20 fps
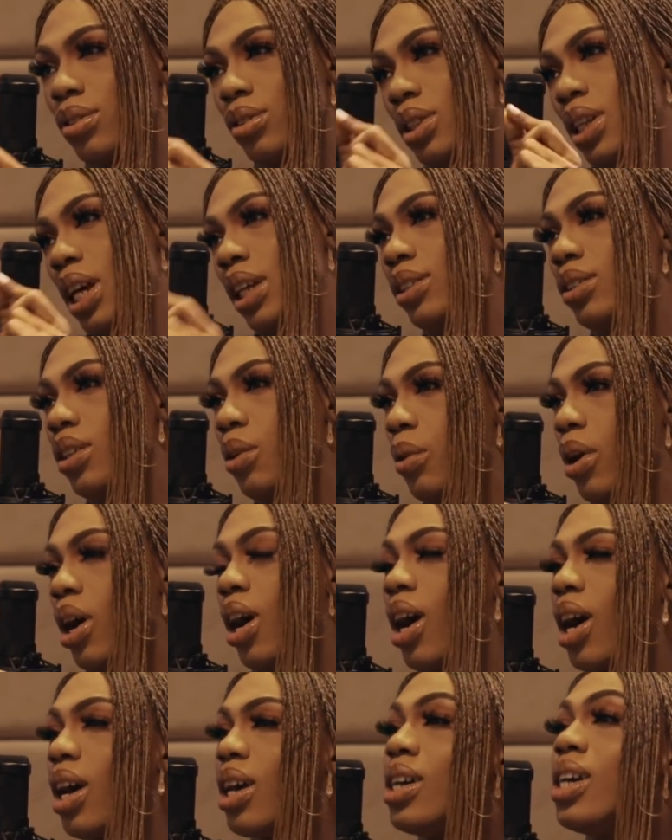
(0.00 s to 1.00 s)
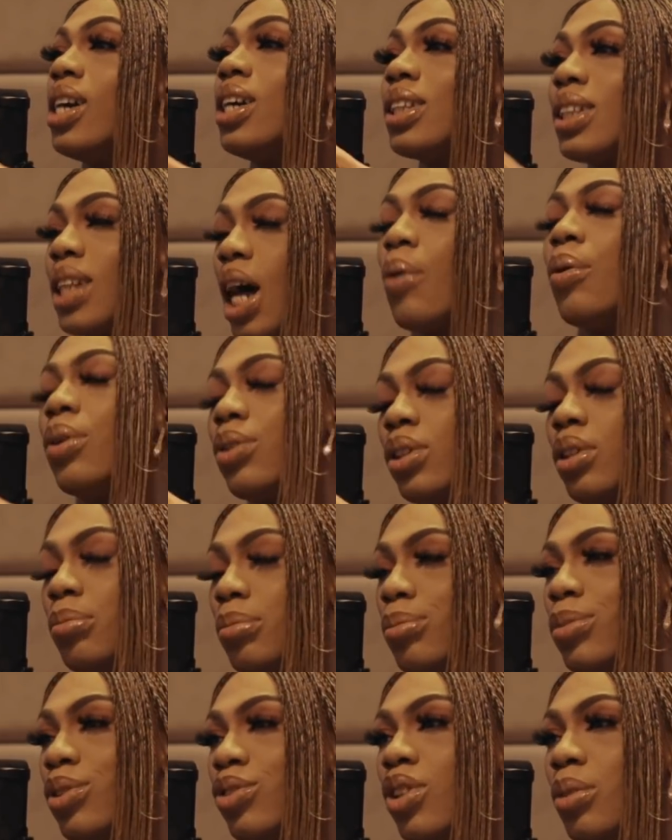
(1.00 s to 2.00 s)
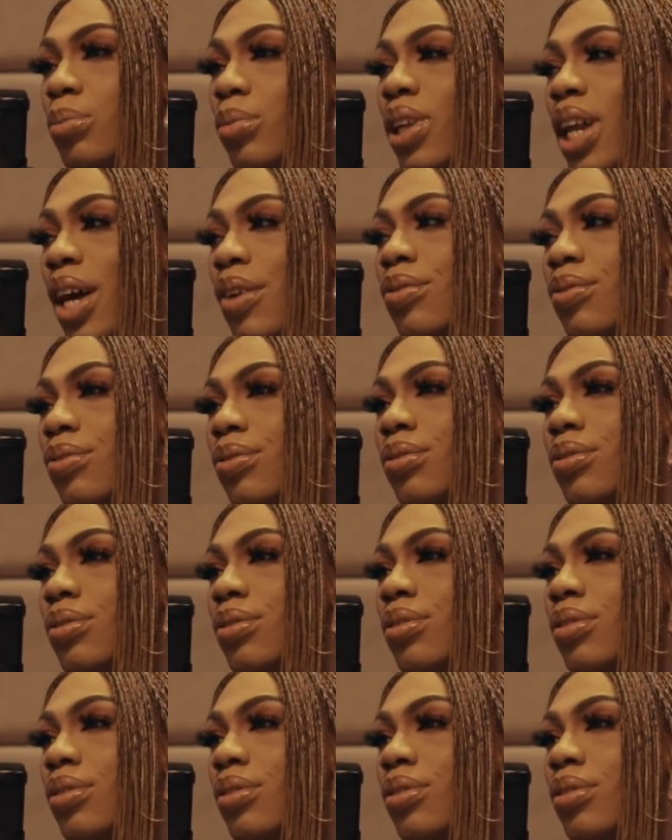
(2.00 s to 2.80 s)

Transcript: Then I stayed with her. That was on a miserable life.